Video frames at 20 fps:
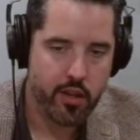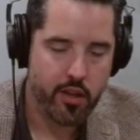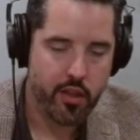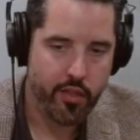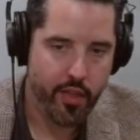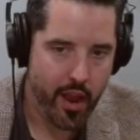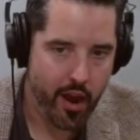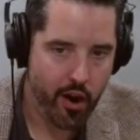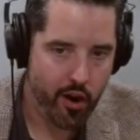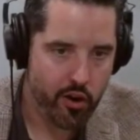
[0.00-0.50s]

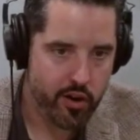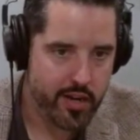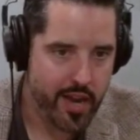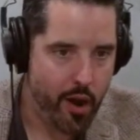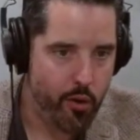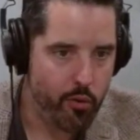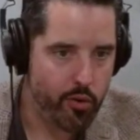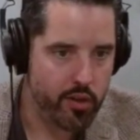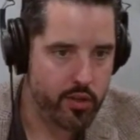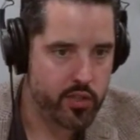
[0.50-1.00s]
There,
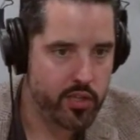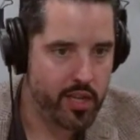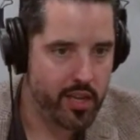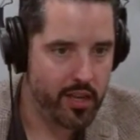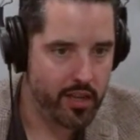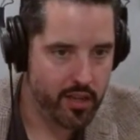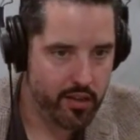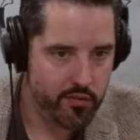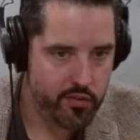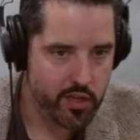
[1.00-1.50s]
doubtless, he
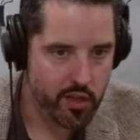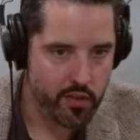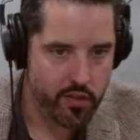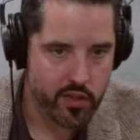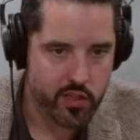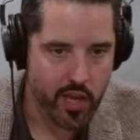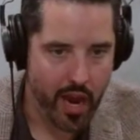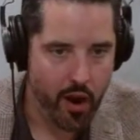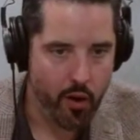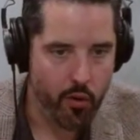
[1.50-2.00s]
lives to this
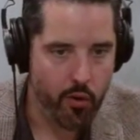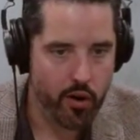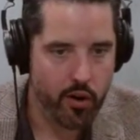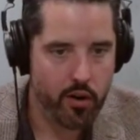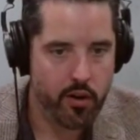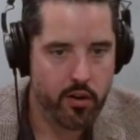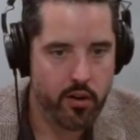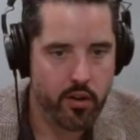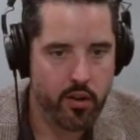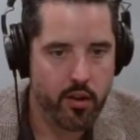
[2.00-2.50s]
hour,
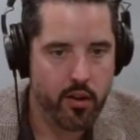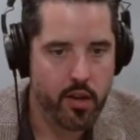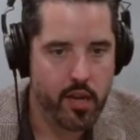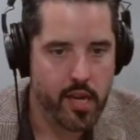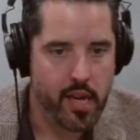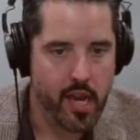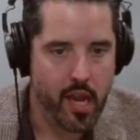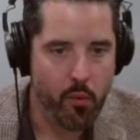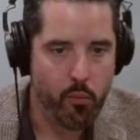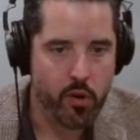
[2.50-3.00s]

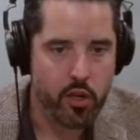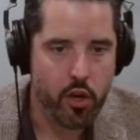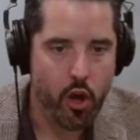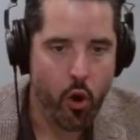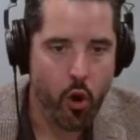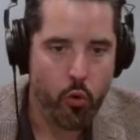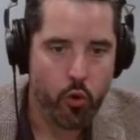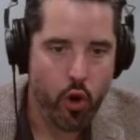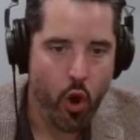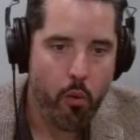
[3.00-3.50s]
and we know
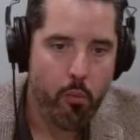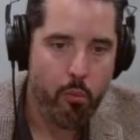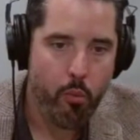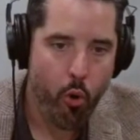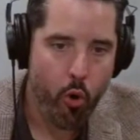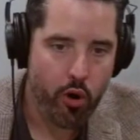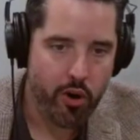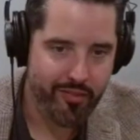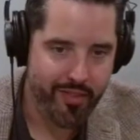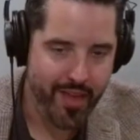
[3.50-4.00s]
no
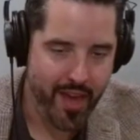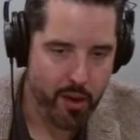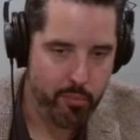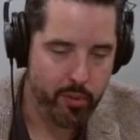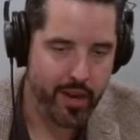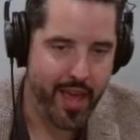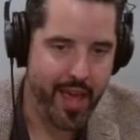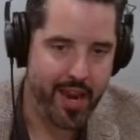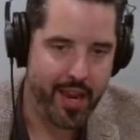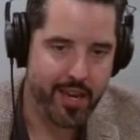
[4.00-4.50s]
more of that
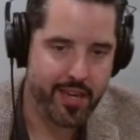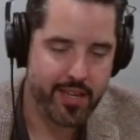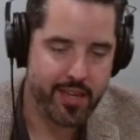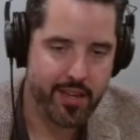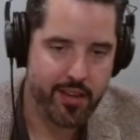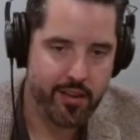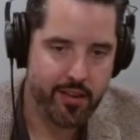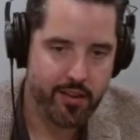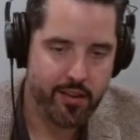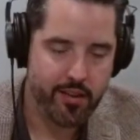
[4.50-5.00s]
planet.
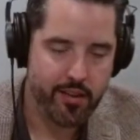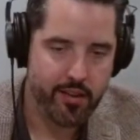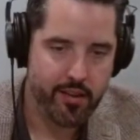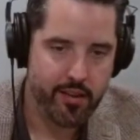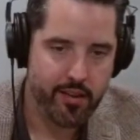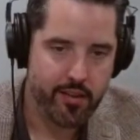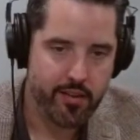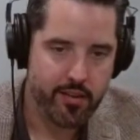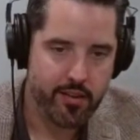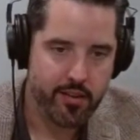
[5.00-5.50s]

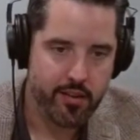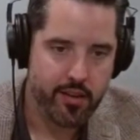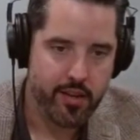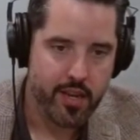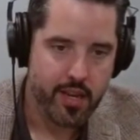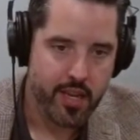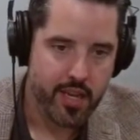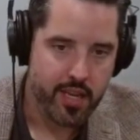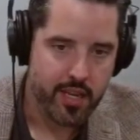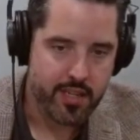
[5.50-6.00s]

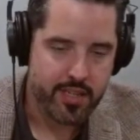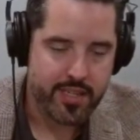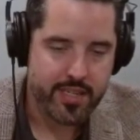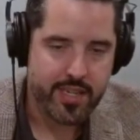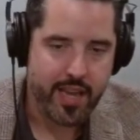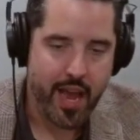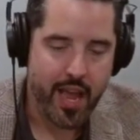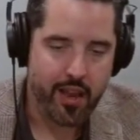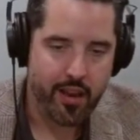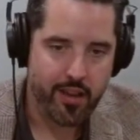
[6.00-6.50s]
It is
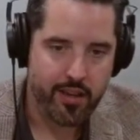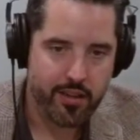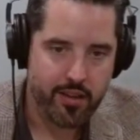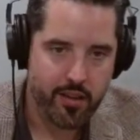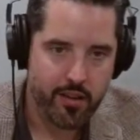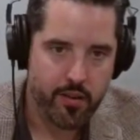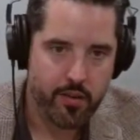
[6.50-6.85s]
silent.